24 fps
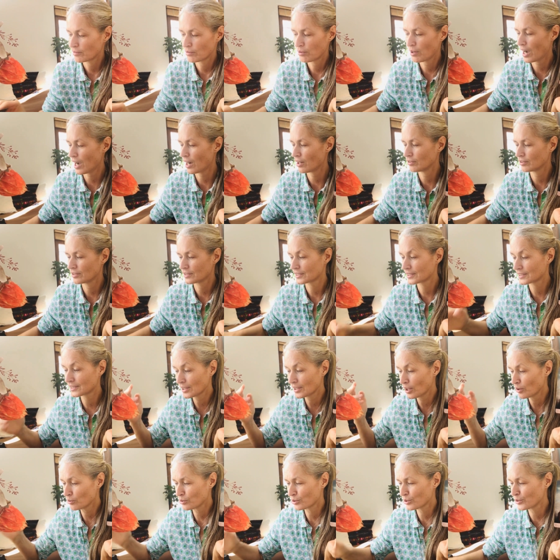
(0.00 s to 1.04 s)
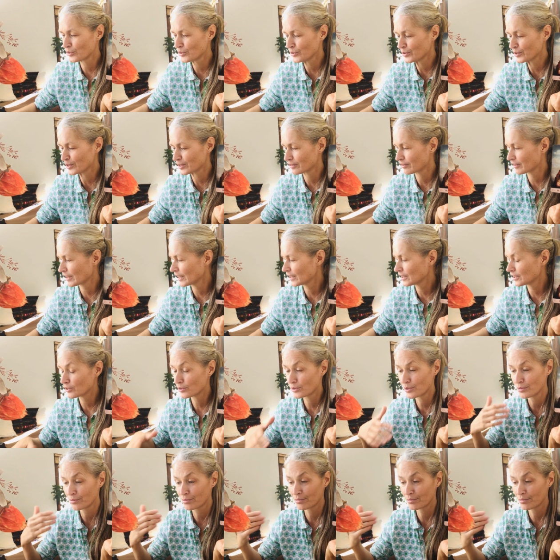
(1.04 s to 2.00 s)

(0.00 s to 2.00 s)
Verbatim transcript: Wow, so cool, right?